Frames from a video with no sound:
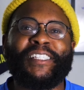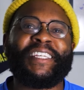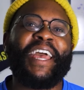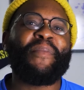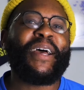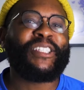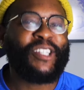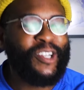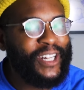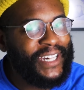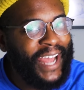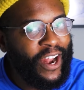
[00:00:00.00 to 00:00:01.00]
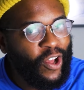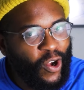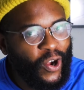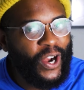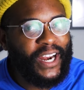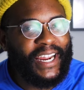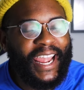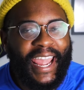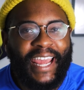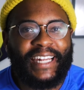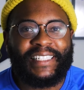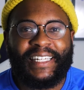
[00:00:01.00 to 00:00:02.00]
this is GabeAtSecurity.org,
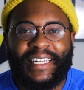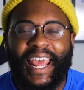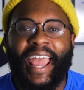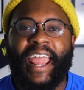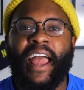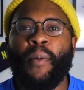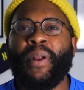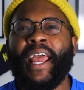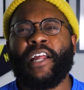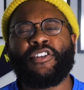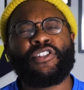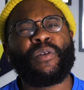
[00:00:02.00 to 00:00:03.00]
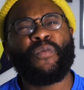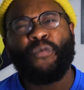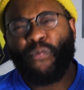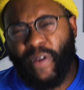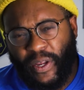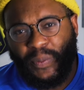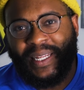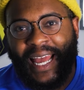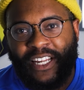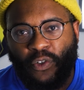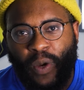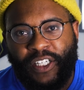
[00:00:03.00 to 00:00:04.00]
and today I'm going to answer some frequently
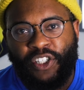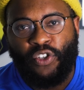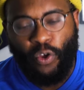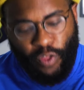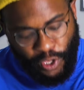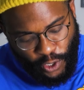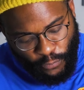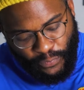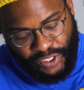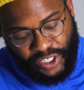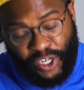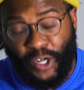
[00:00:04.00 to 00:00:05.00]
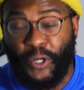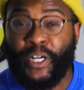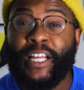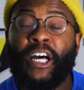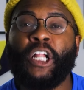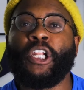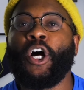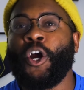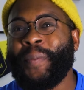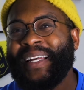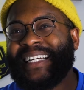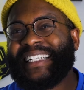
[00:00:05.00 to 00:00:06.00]
asked questions on the Eufy Security
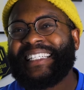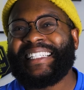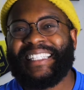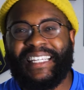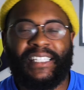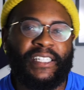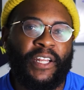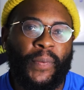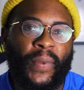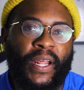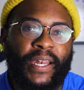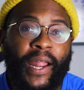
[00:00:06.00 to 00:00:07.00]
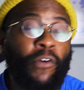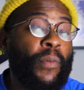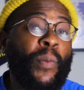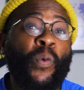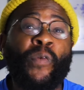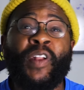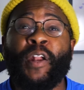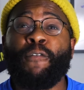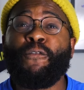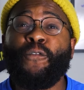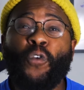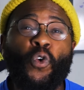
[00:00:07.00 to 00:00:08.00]
Alarm System. Now remember, we've done a
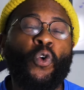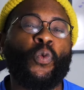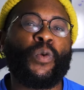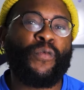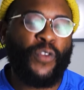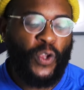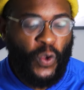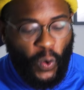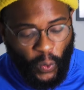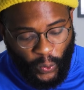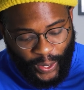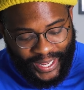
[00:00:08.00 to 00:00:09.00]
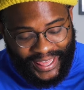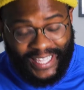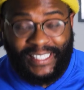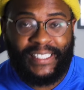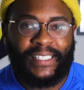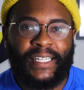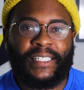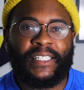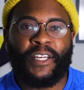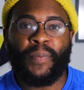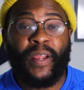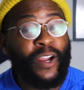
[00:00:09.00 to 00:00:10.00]
full review on this
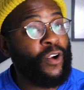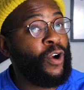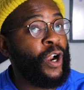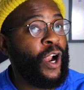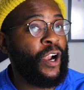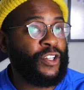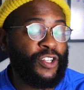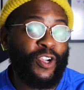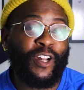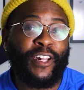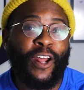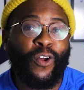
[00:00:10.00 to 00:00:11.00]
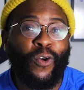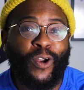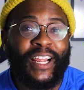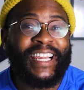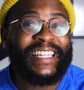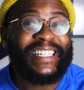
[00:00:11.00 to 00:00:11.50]
system here on our Security.org